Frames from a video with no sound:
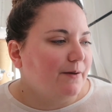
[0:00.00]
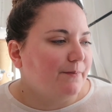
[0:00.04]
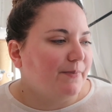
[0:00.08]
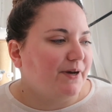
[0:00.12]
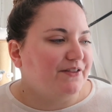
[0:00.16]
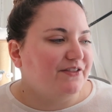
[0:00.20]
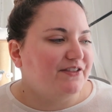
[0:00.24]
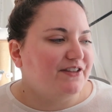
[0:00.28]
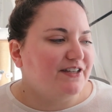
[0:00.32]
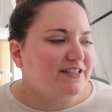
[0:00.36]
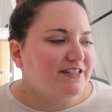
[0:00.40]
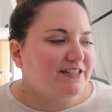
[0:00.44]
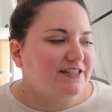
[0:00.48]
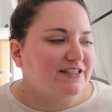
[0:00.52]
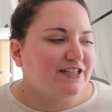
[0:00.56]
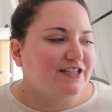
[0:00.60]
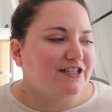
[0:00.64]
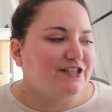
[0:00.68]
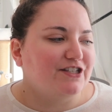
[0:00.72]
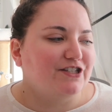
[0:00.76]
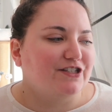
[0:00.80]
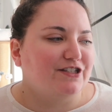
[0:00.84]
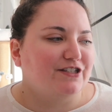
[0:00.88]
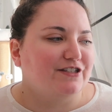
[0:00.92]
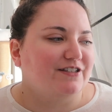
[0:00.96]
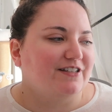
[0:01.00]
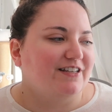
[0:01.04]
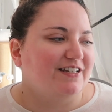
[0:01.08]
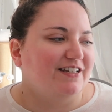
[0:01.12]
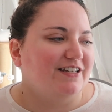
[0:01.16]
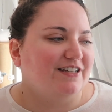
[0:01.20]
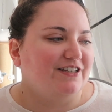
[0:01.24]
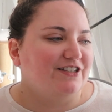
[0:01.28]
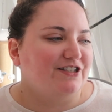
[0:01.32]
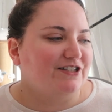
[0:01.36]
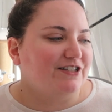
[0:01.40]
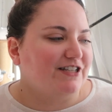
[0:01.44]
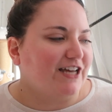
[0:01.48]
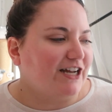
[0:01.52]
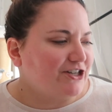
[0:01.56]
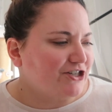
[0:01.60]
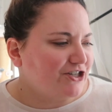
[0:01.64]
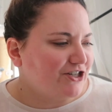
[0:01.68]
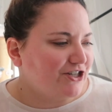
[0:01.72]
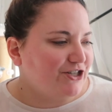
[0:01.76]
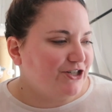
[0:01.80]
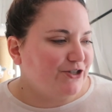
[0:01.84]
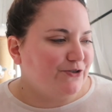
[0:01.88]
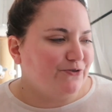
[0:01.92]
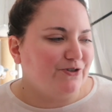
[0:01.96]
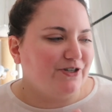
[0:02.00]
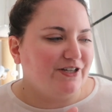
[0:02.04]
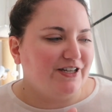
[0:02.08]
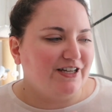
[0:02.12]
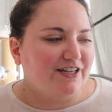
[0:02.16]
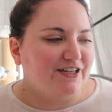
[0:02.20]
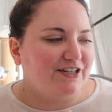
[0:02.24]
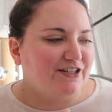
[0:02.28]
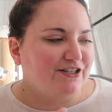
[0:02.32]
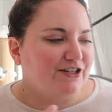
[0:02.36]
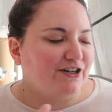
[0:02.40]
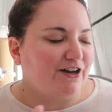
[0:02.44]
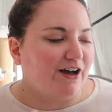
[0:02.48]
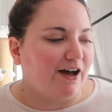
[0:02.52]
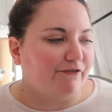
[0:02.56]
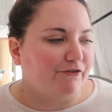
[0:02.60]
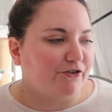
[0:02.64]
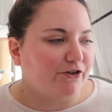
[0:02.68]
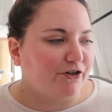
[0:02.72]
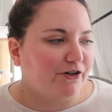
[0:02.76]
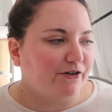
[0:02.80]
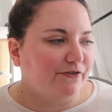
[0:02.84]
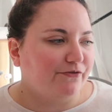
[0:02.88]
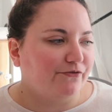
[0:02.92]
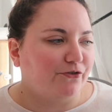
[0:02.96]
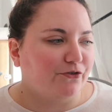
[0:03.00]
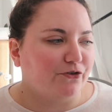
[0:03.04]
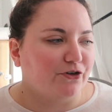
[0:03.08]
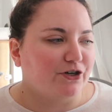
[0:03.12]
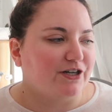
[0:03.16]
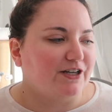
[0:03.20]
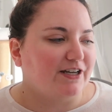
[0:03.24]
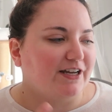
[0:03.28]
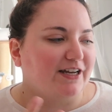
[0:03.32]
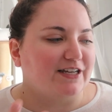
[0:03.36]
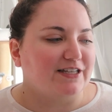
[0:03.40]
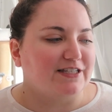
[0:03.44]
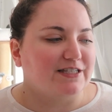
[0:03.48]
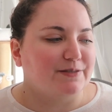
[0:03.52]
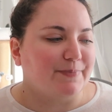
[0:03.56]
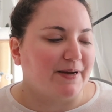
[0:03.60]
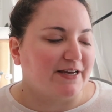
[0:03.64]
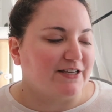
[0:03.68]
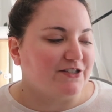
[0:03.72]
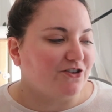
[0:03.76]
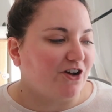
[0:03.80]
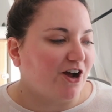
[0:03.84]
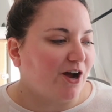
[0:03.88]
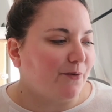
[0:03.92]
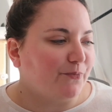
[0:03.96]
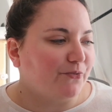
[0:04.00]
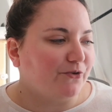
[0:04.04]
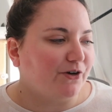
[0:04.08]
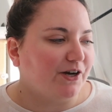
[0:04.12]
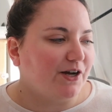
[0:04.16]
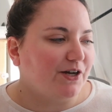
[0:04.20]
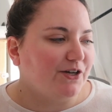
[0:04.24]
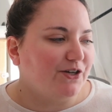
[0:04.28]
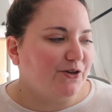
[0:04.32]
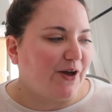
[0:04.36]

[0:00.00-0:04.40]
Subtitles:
But this is such a unique cover for like a space opera.